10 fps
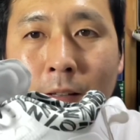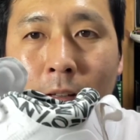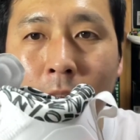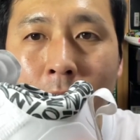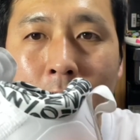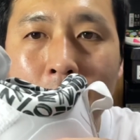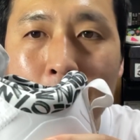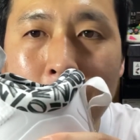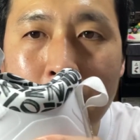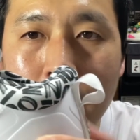The heel
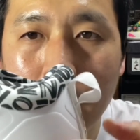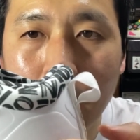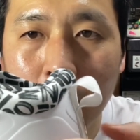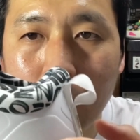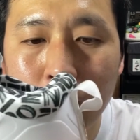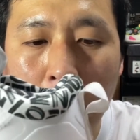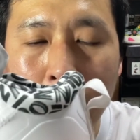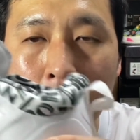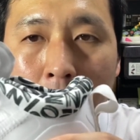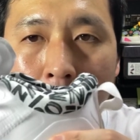cup is here
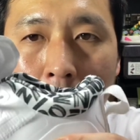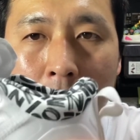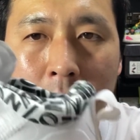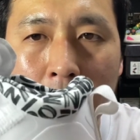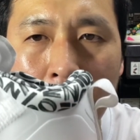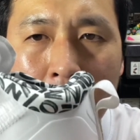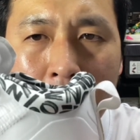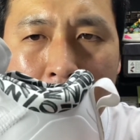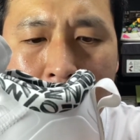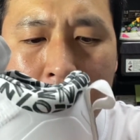prominently, and I
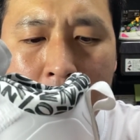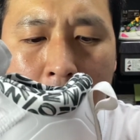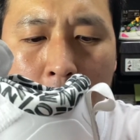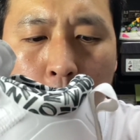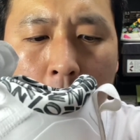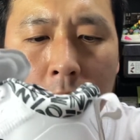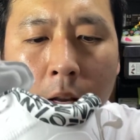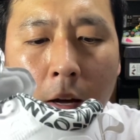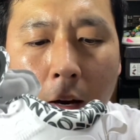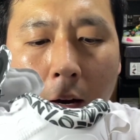think there's another
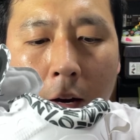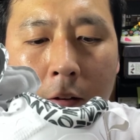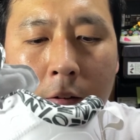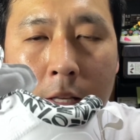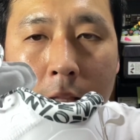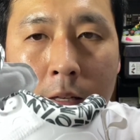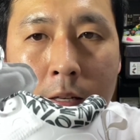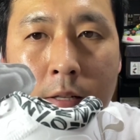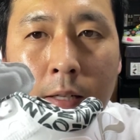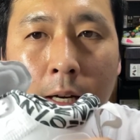one underneath
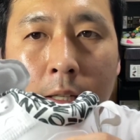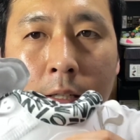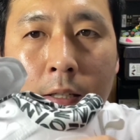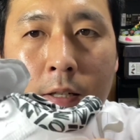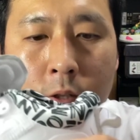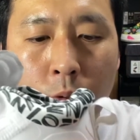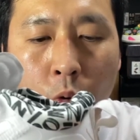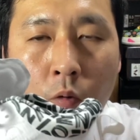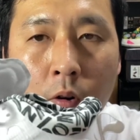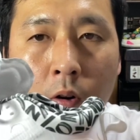inside. So
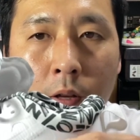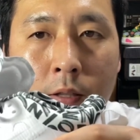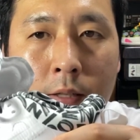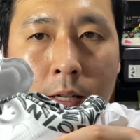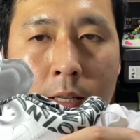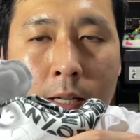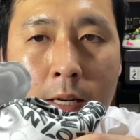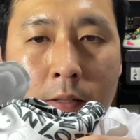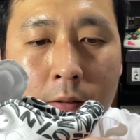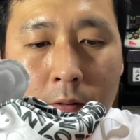overall, it's got a
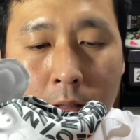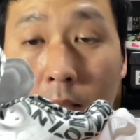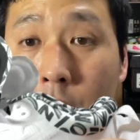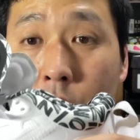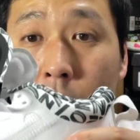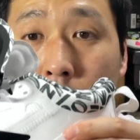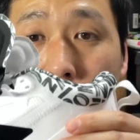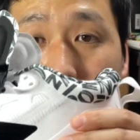nice little clutching